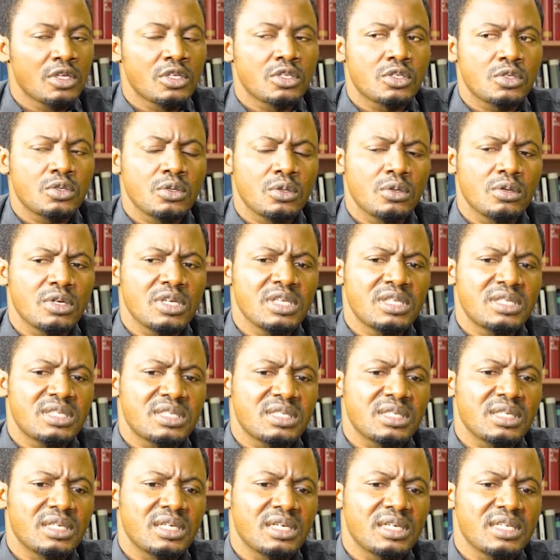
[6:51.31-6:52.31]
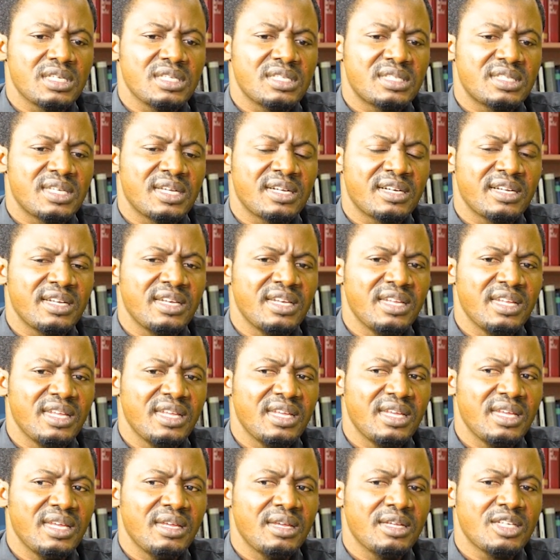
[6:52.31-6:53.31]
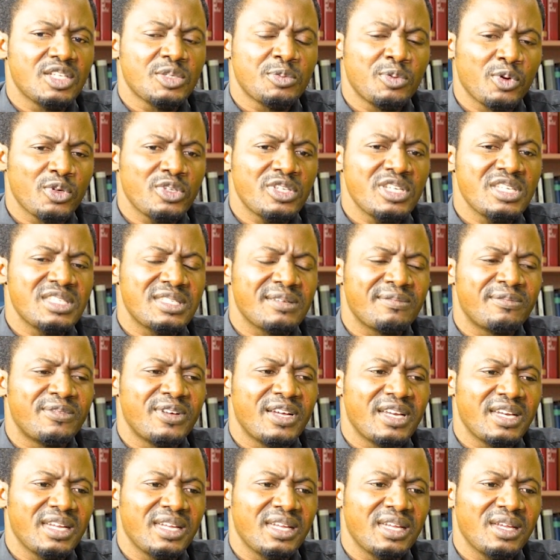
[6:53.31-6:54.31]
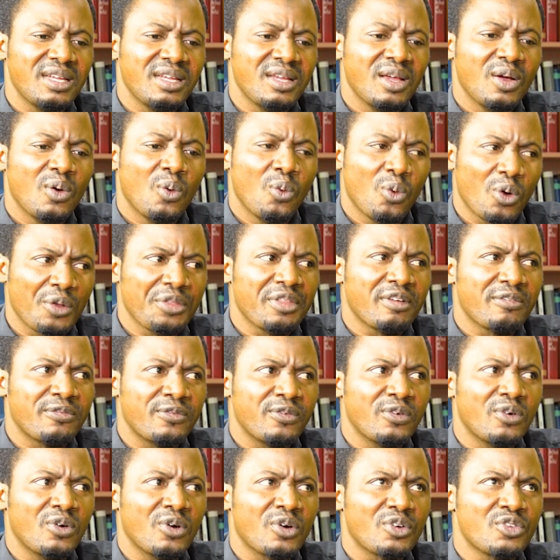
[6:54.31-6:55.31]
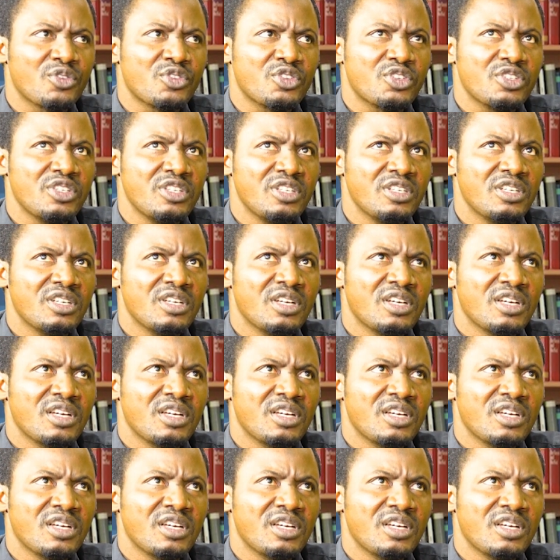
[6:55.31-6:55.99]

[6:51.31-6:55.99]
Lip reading: So it's a really, Djibouti is a very wonderful country,